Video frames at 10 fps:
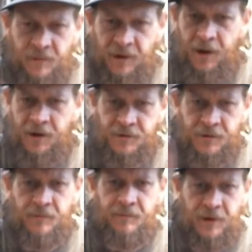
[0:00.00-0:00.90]
and
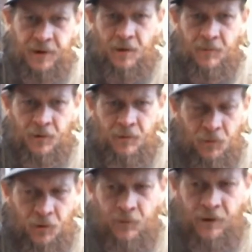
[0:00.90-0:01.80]
hatred and become her
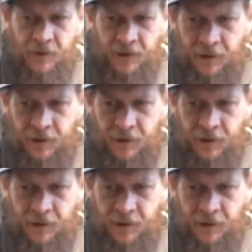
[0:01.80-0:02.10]
more quickly.